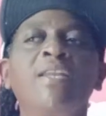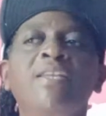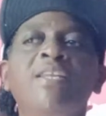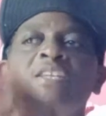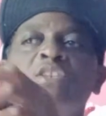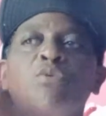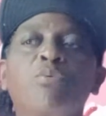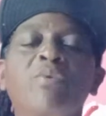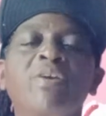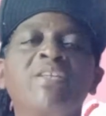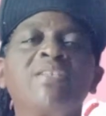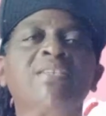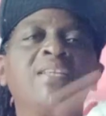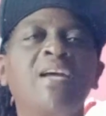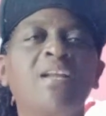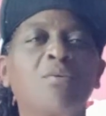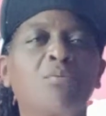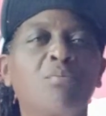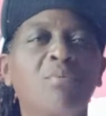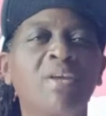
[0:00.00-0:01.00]
this raise
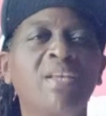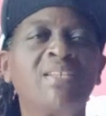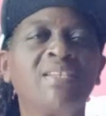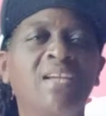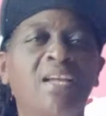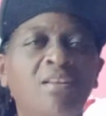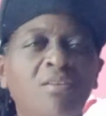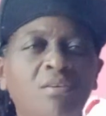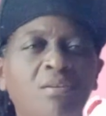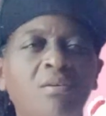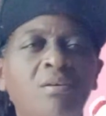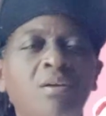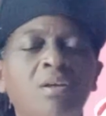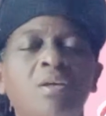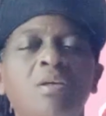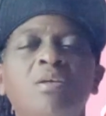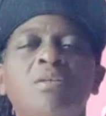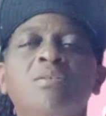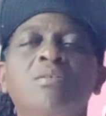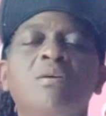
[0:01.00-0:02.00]
that raise and you know
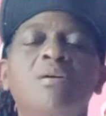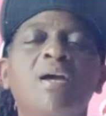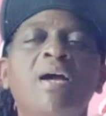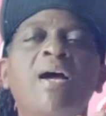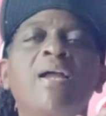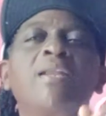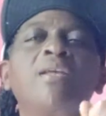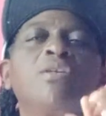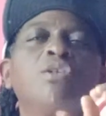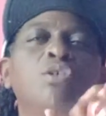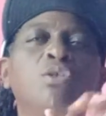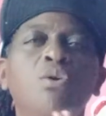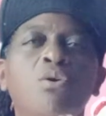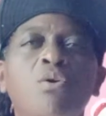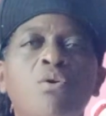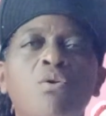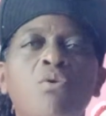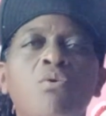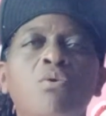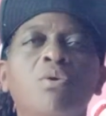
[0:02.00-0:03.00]
so god is
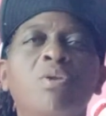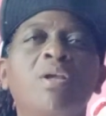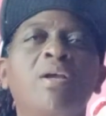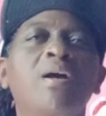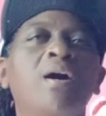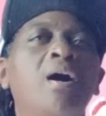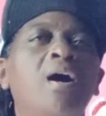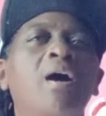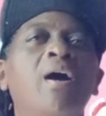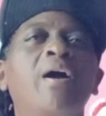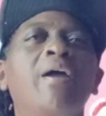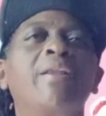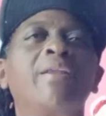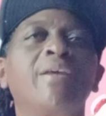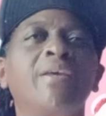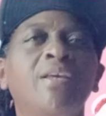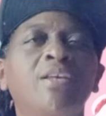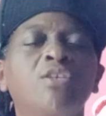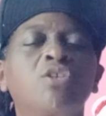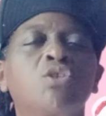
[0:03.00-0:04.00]
so good
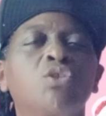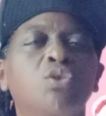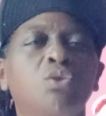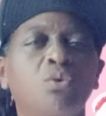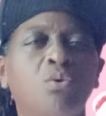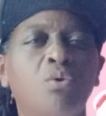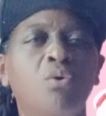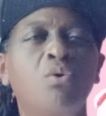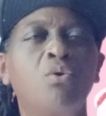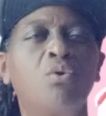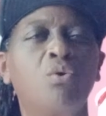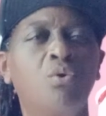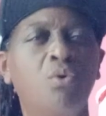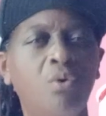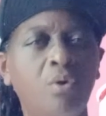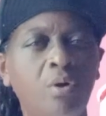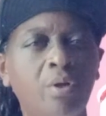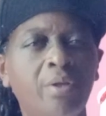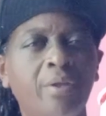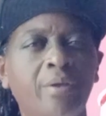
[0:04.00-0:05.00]
god is so
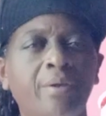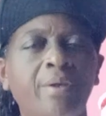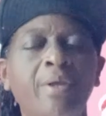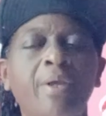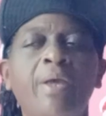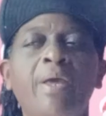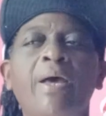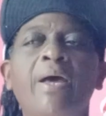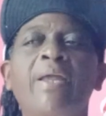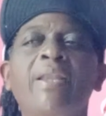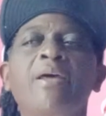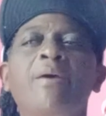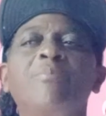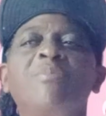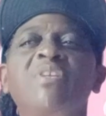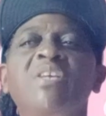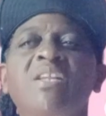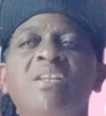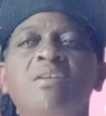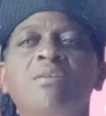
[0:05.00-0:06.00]
good and
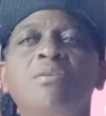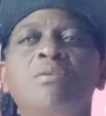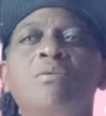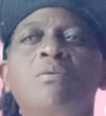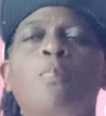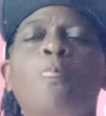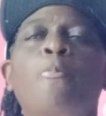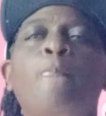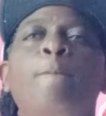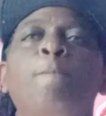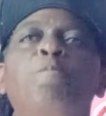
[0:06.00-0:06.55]
i'm telling you